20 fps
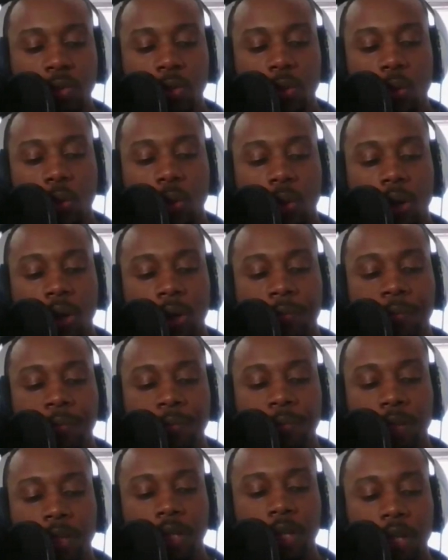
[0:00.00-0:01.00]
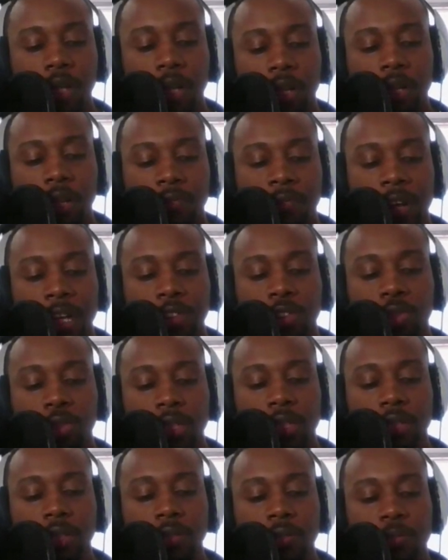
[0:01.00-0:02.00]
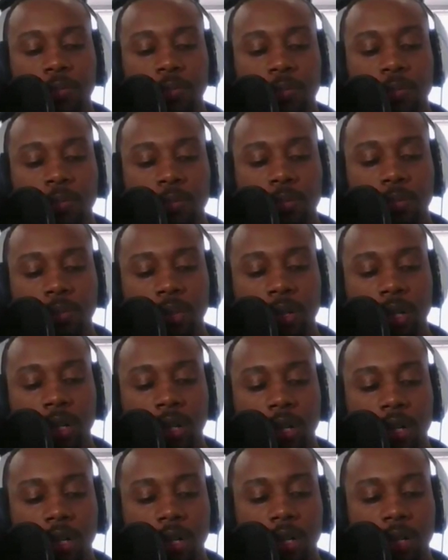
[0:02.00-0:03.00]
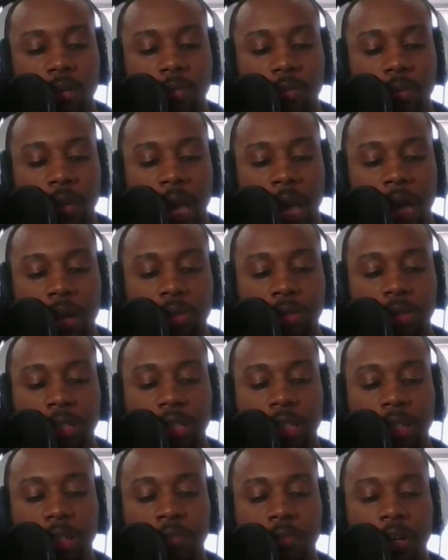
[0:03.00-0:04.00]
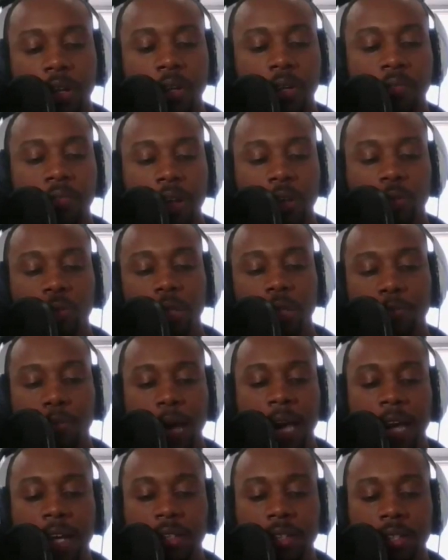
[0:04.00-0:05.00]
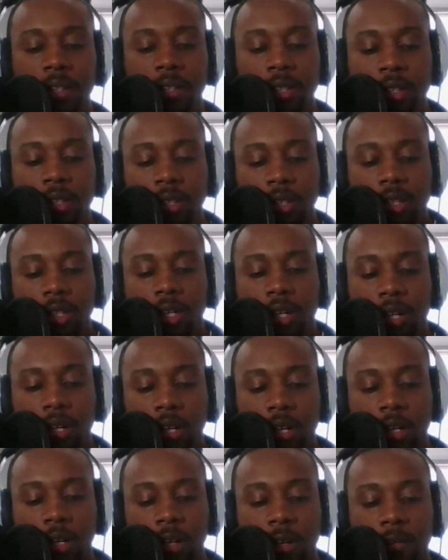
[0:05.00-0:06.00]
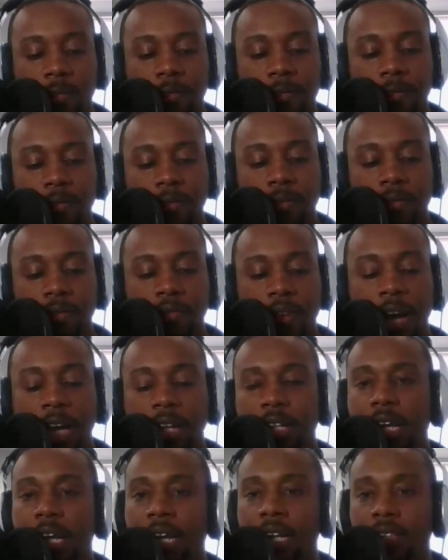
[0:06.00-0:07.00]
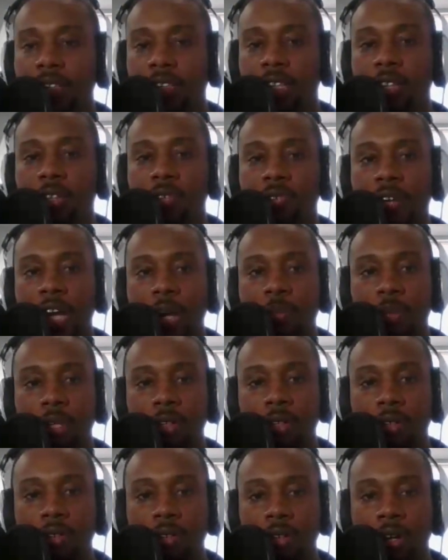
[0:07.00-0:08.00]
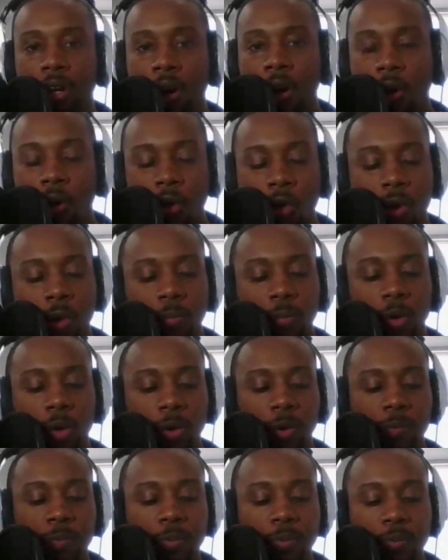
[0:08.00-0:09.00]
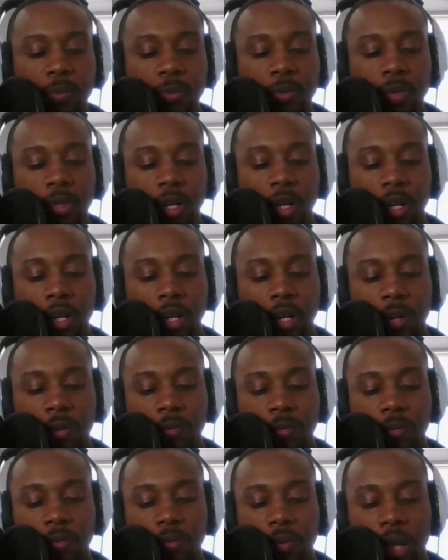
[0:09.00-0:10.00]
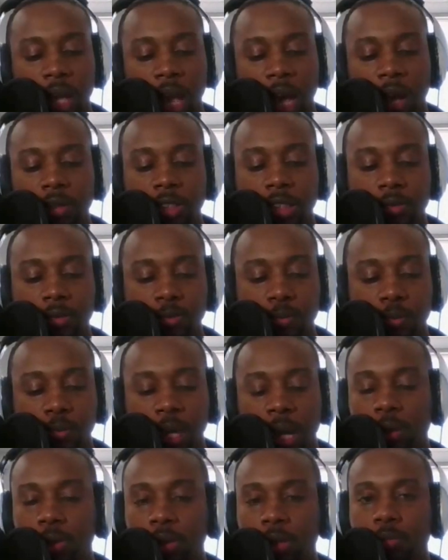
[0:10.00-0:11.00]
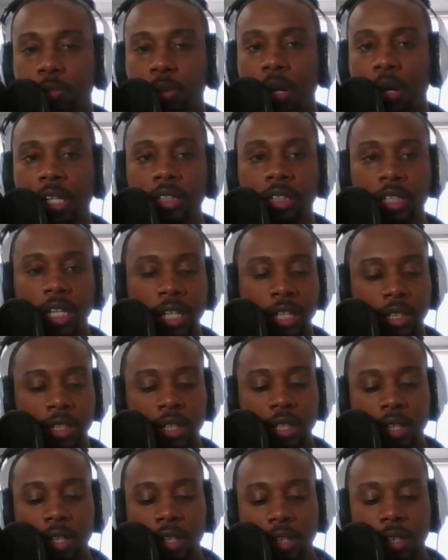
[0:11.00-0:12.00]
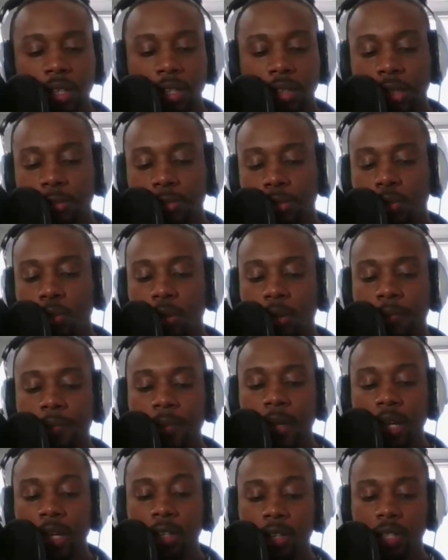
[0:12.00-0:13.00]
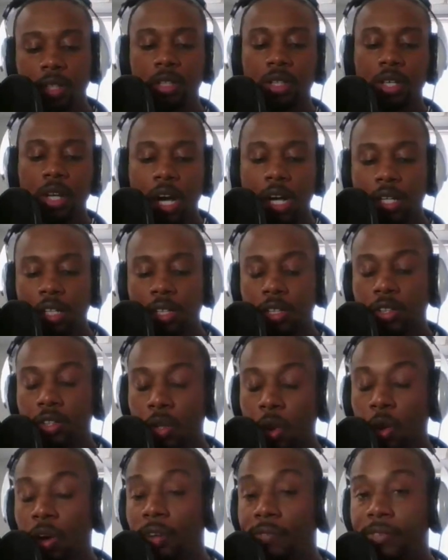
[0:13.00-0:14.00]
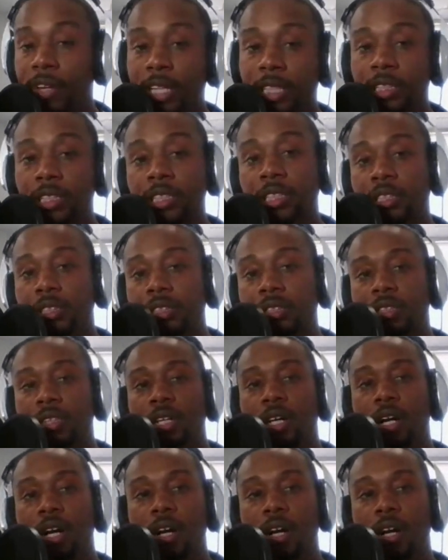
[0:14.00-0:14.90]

or veteran housing and federally backed finance single family home or housing project of some sort, your evictions